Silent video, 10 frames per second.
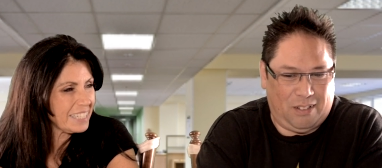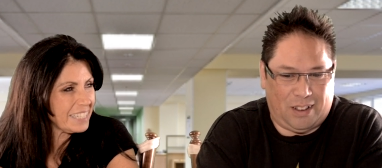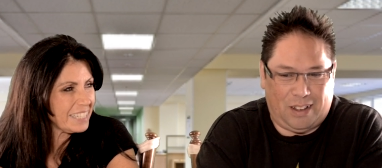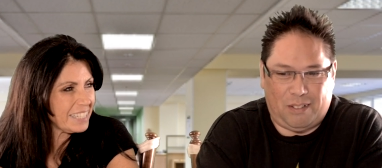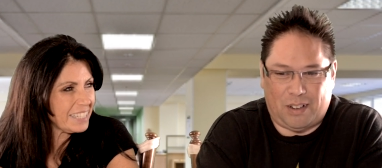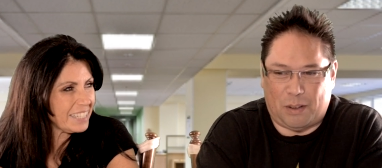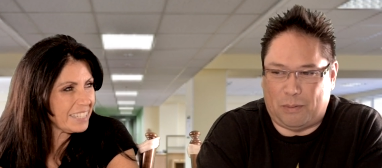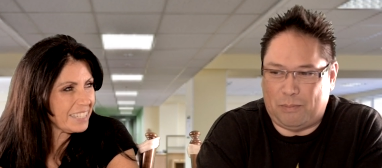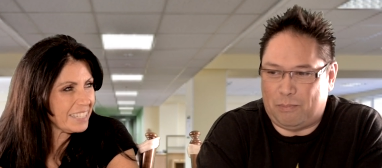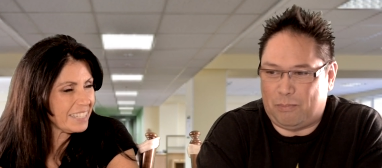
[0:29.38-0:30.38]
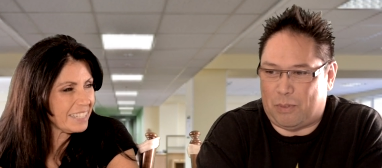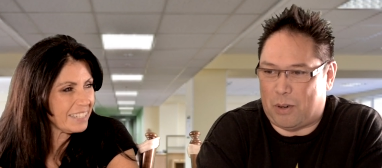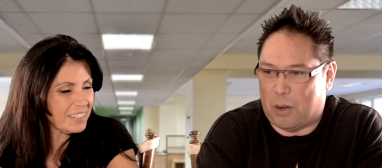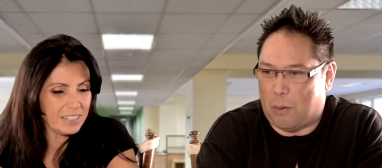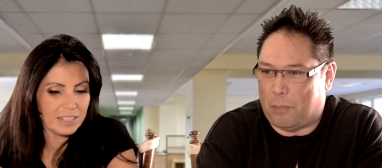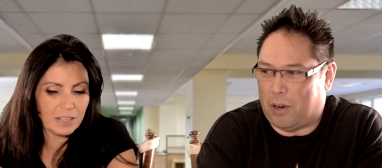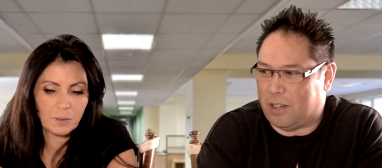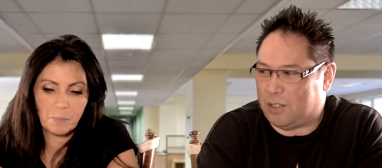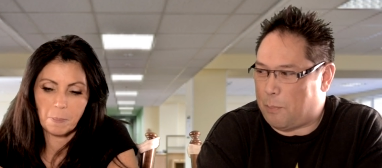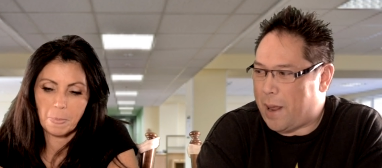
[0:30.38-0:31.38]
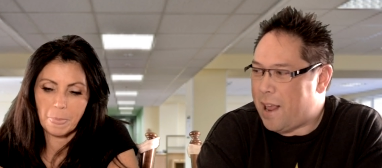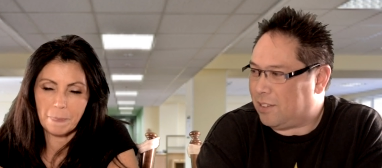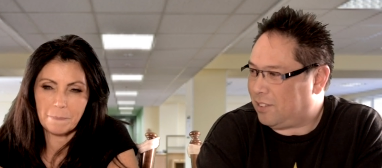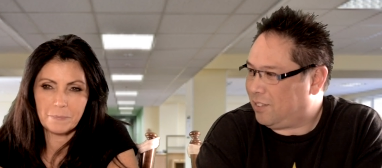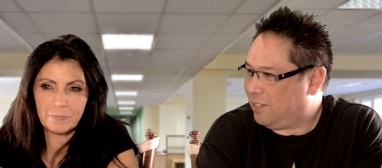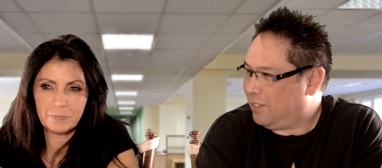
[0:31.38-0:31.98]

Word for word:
Speaker 1: well, I want to I want to go put on some pants.